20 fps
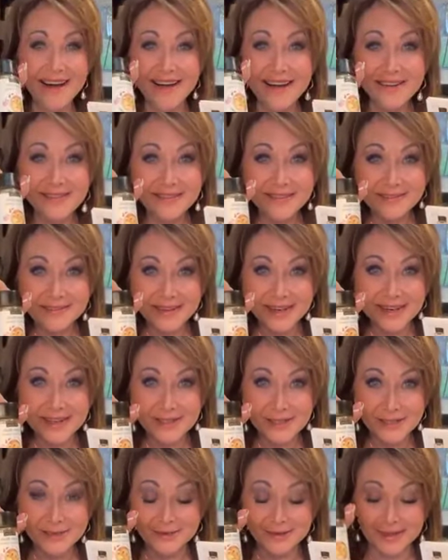I don't know what
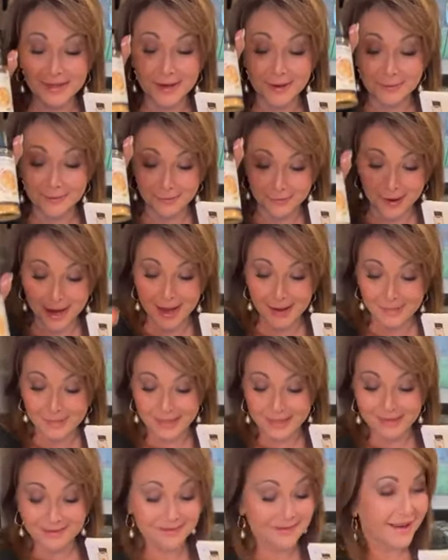I'd do without
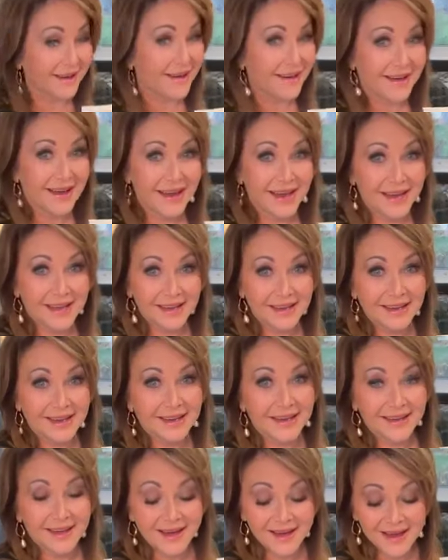ramen. I
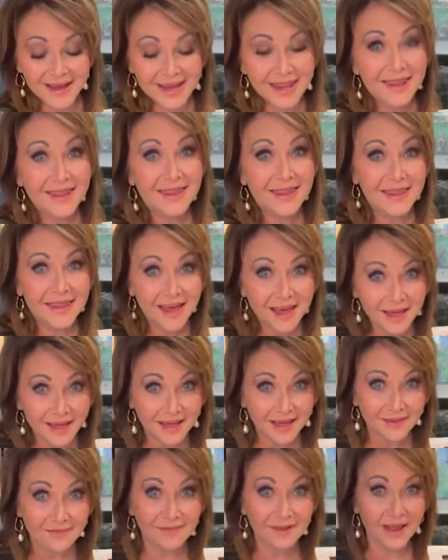
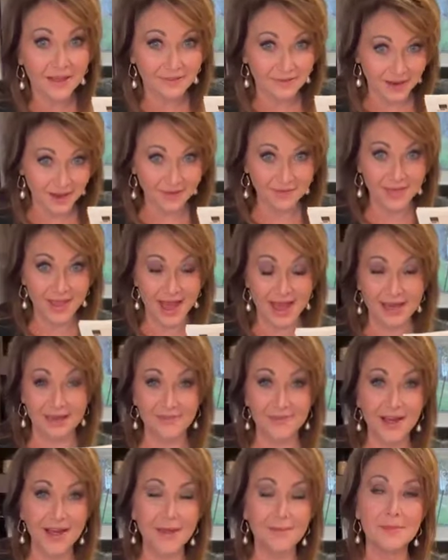love, love, love that.
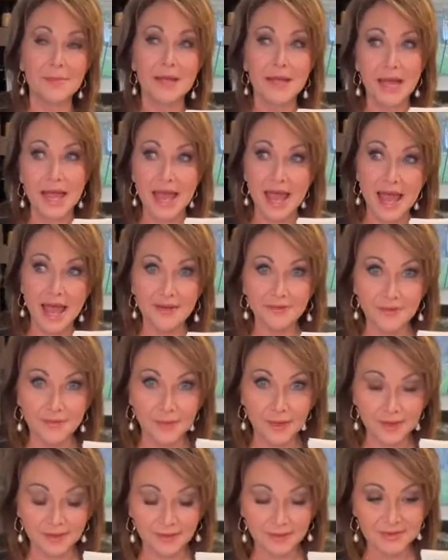If I'm
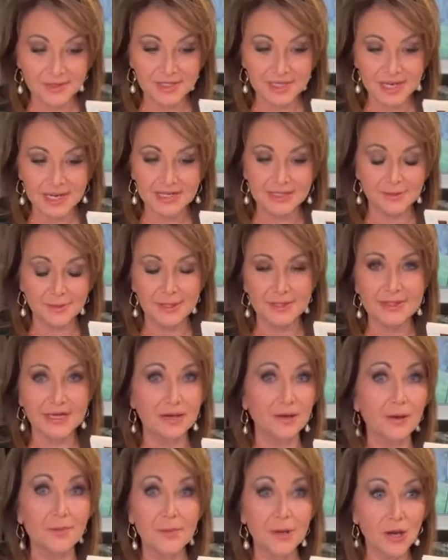having one of those days where it's
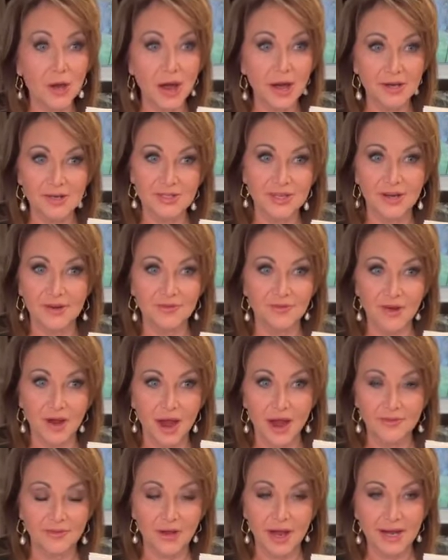like, oh my gosh,
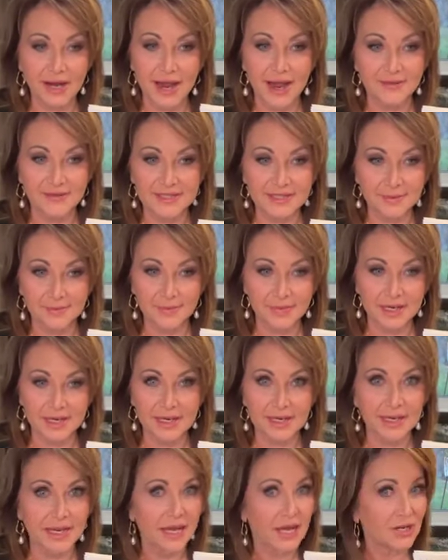I've got to have
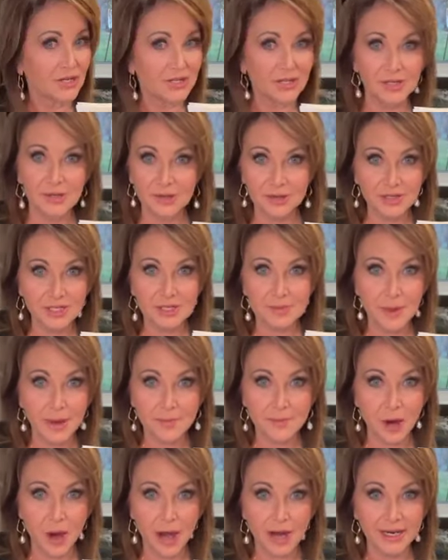something to nourish
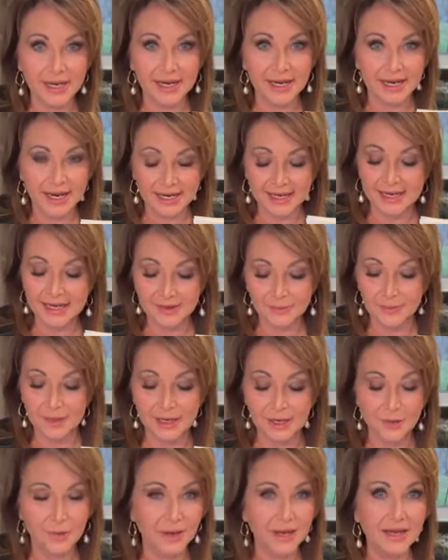my body and I need it
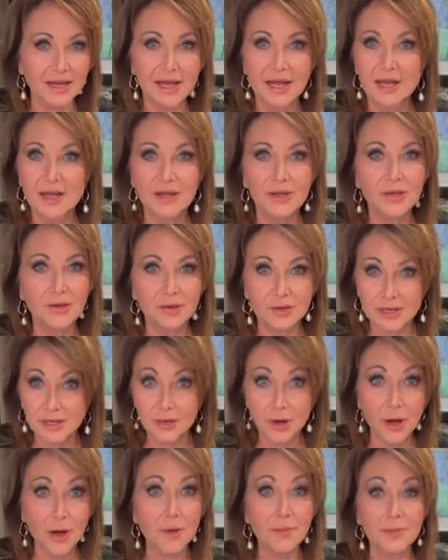really quick, you
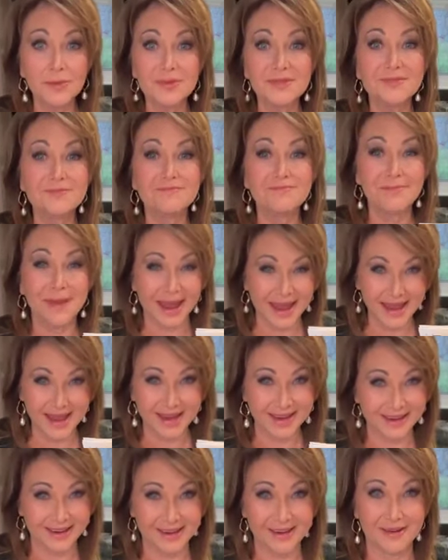can almost
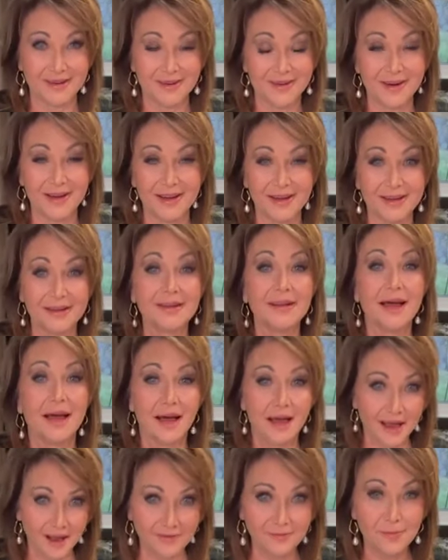bank on,
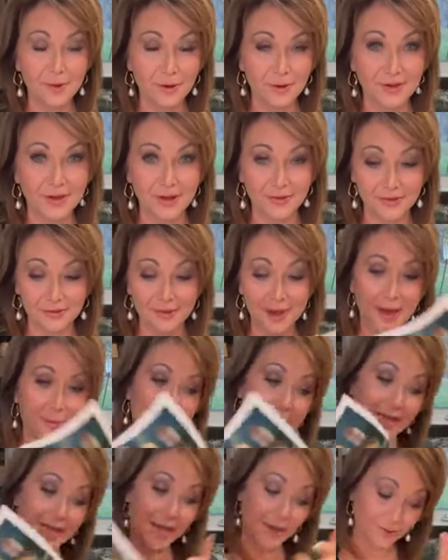I've pulled out the
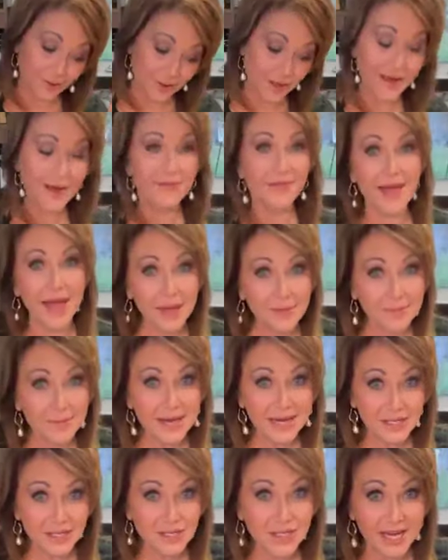ramen. Now, that
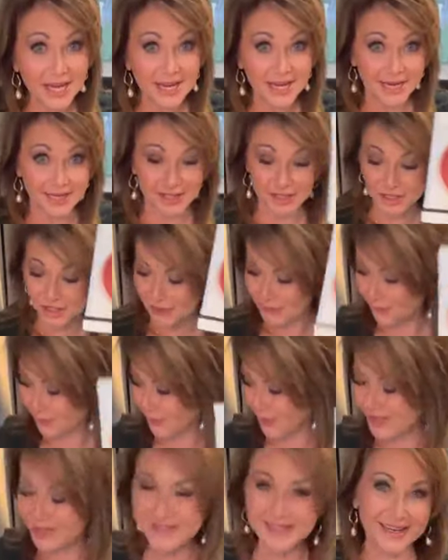might change
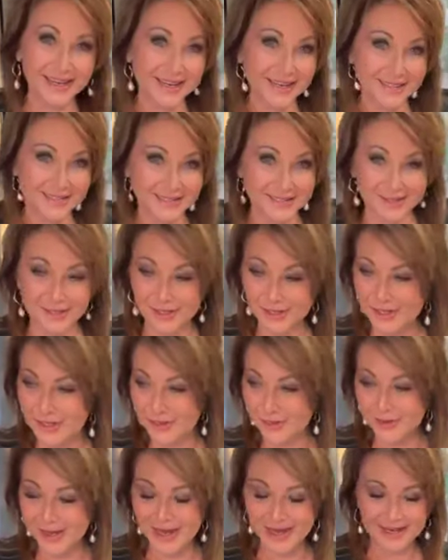once I start
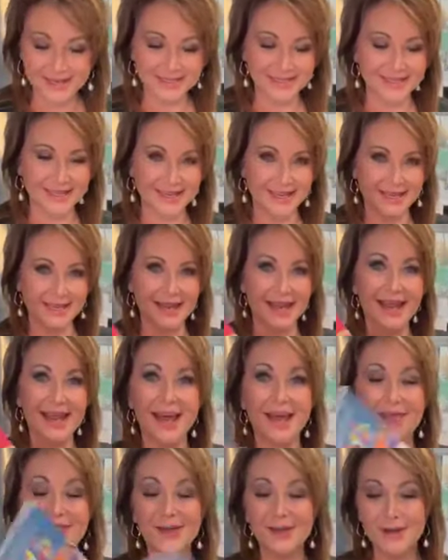showcasing
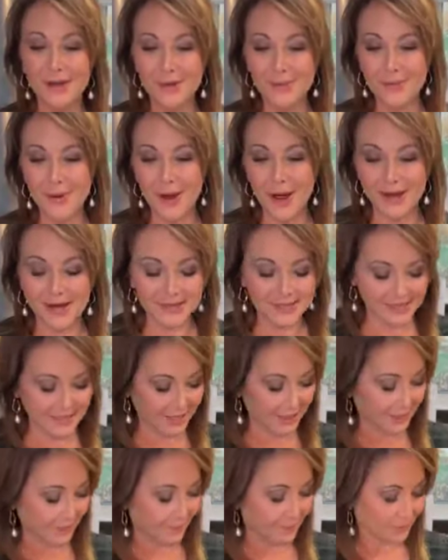the new product
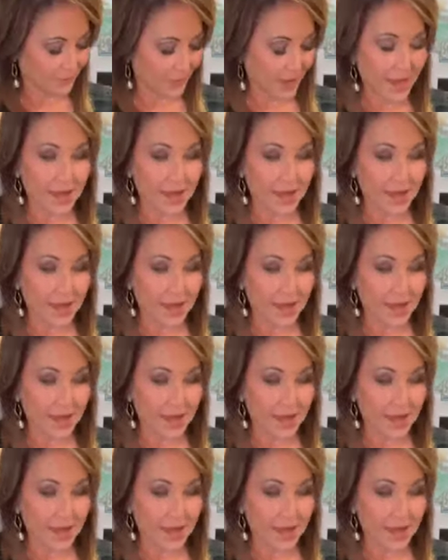here.